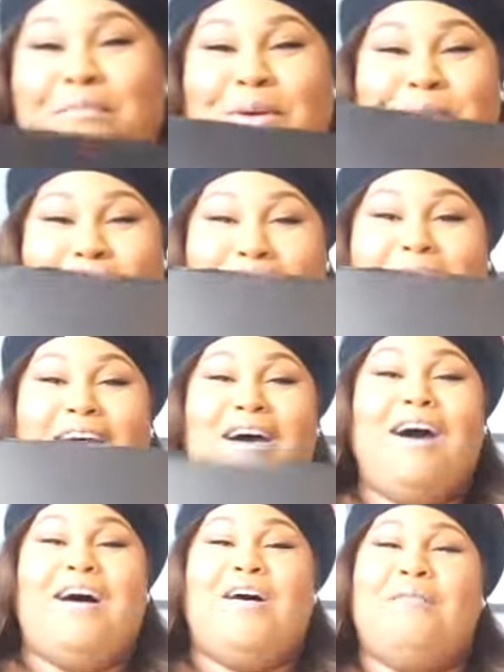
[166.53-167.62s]
Beauty.
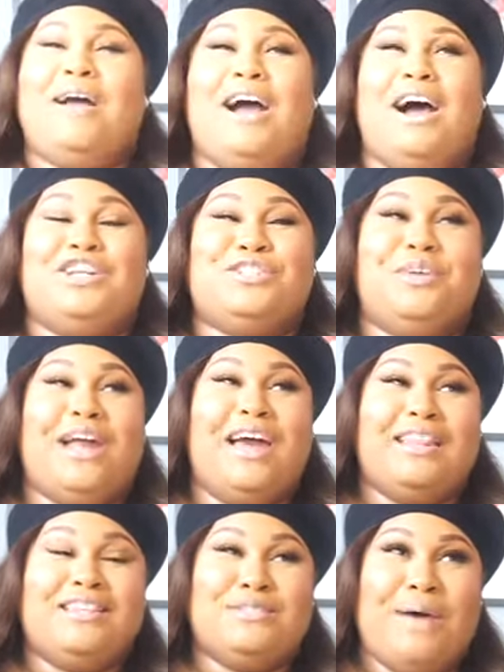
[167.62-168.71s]
Oh my gosh, when I
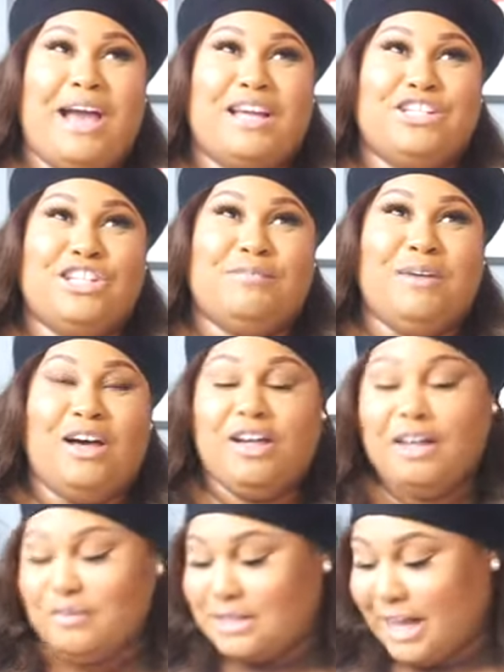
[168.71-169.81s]
got this package in the mail,
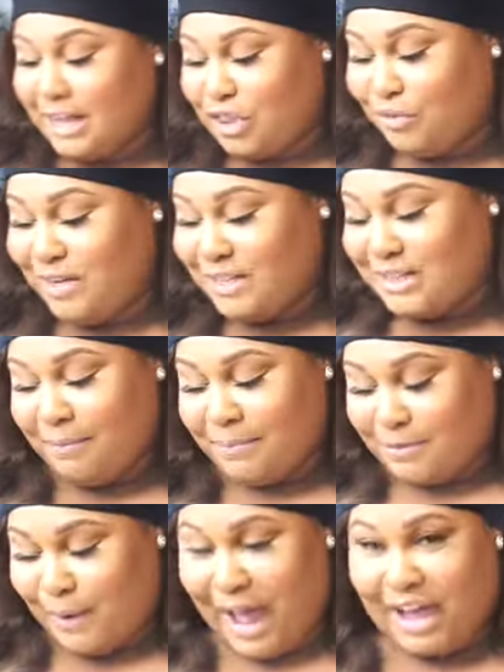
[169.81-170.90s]
it was like 3
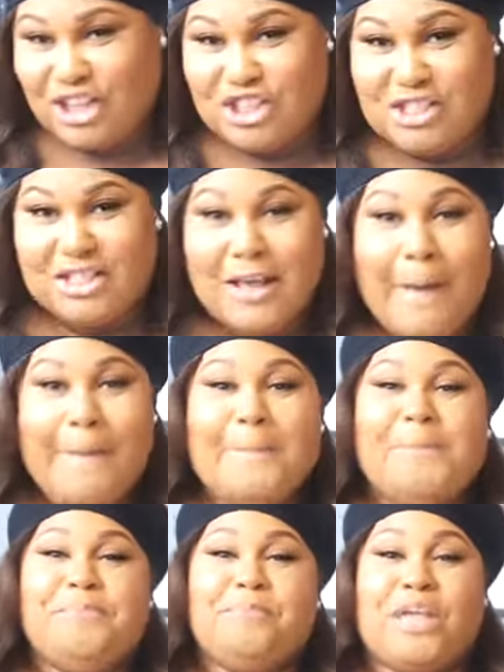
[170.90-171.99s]
separate packages.
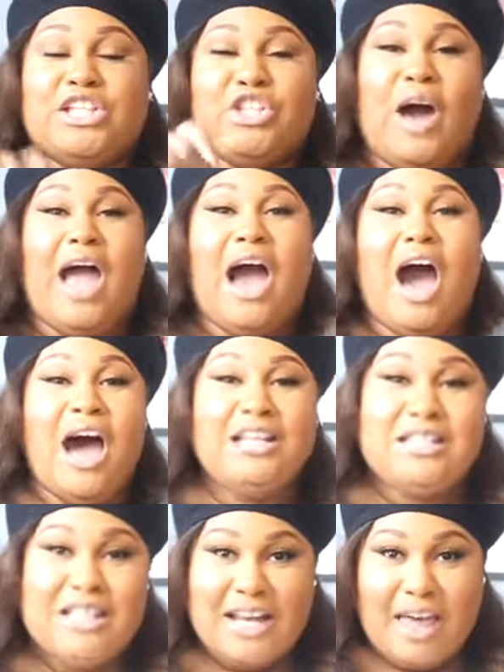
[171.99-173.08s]
So I
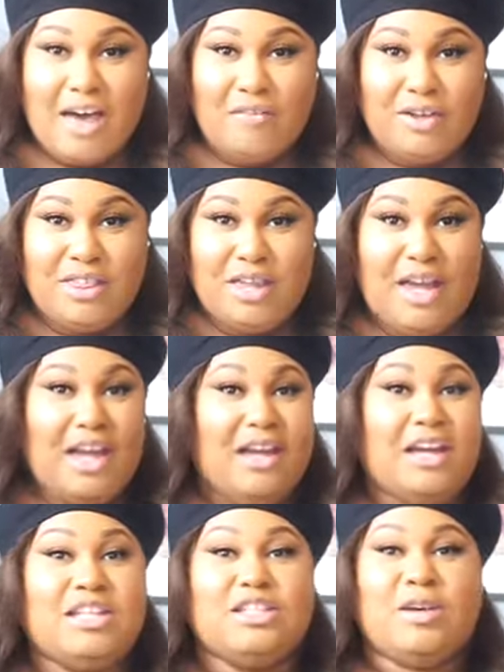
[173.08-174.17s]
undid everything
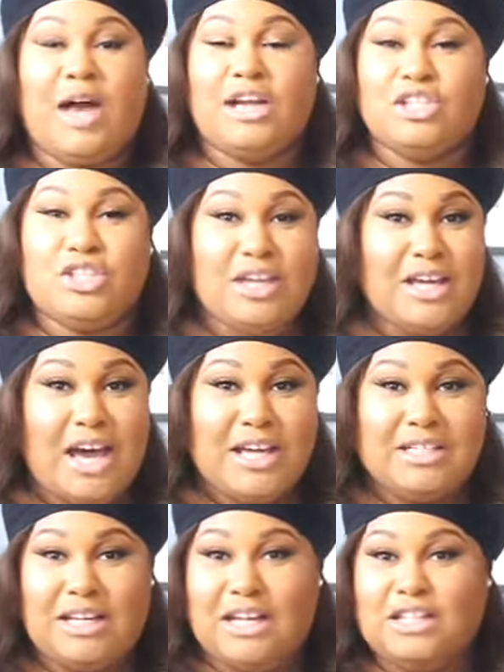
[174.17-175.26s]
so I could show you
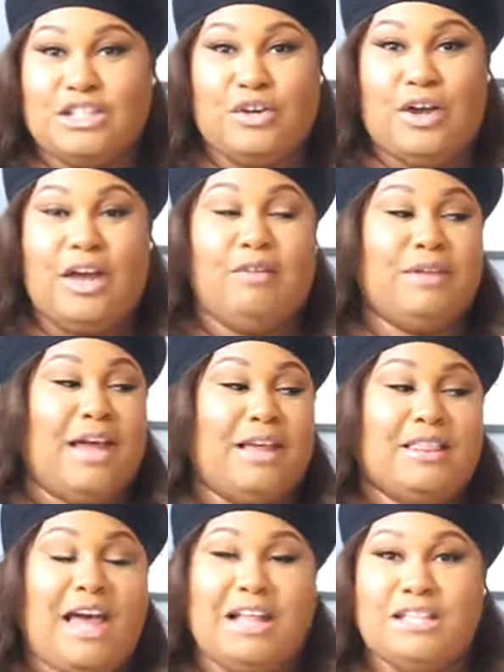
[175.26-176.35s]
guys on Instagram. Like
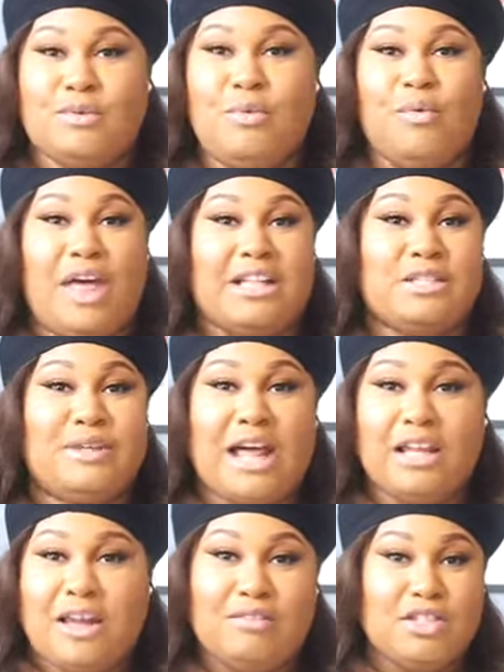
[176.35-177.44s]
that's what I
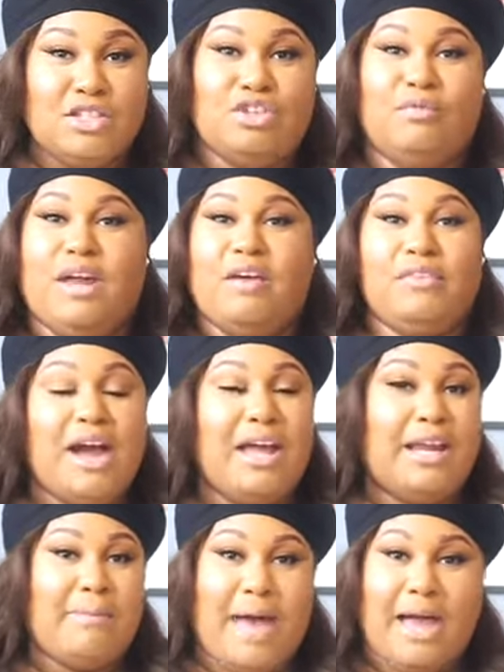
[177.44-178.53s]
love to do. Whenever I
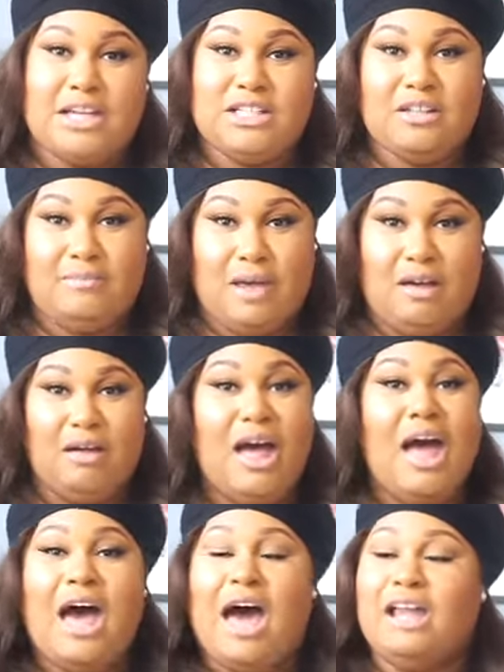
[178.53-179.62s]
get a package in the mail,
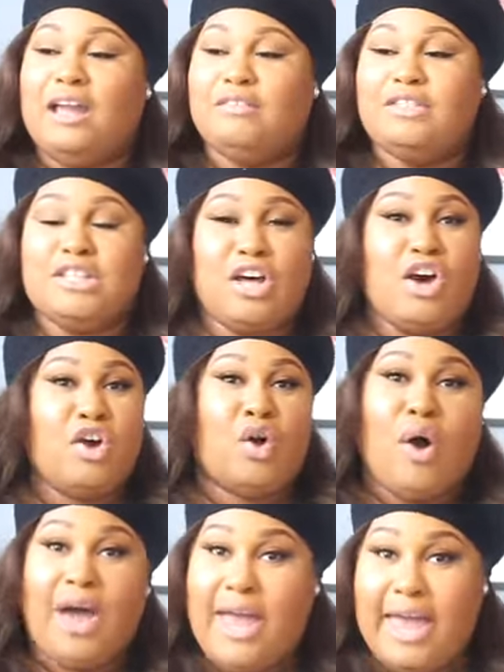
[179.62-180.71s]
I love to
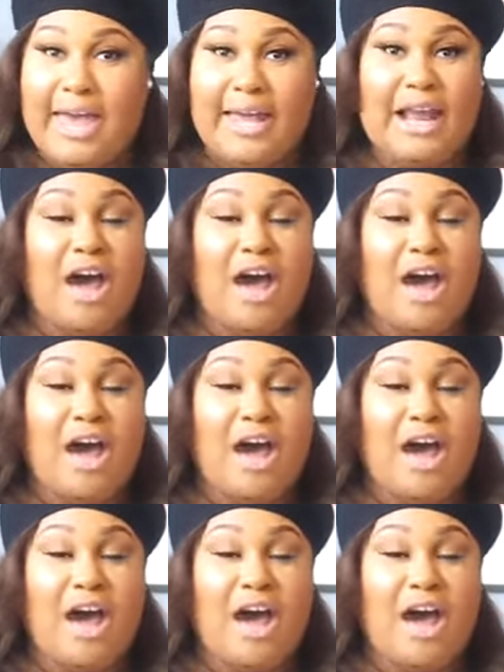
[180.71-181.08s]
go ahead,